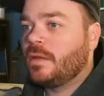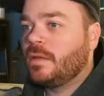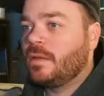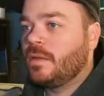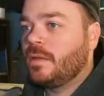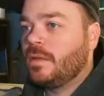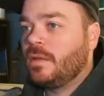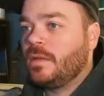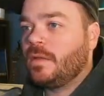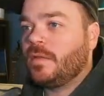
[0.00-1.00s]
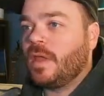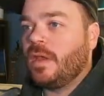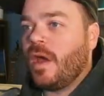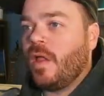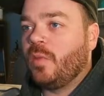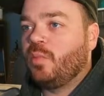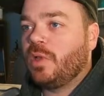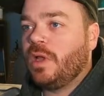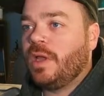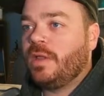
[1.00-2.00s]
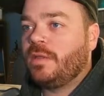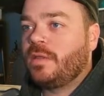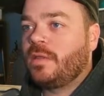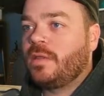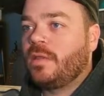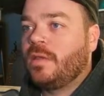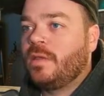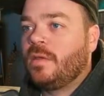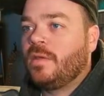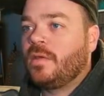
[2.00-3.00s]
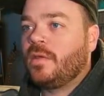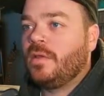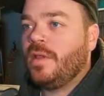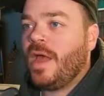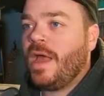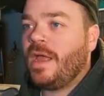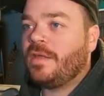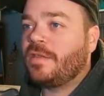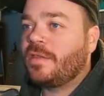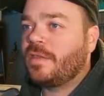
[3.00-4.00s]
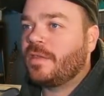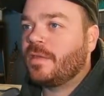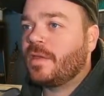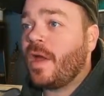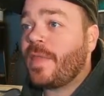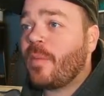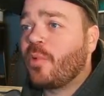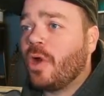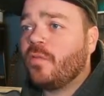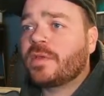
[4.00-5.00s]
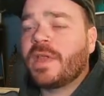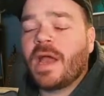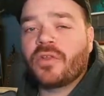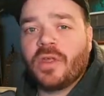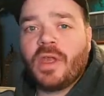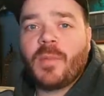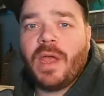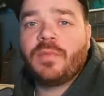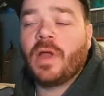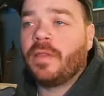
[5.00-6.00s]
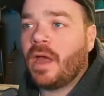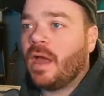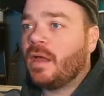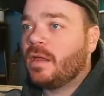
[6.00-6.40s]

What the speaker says: A nollie blunt. Nice. Got that perfect, actually. I'm hyped on that.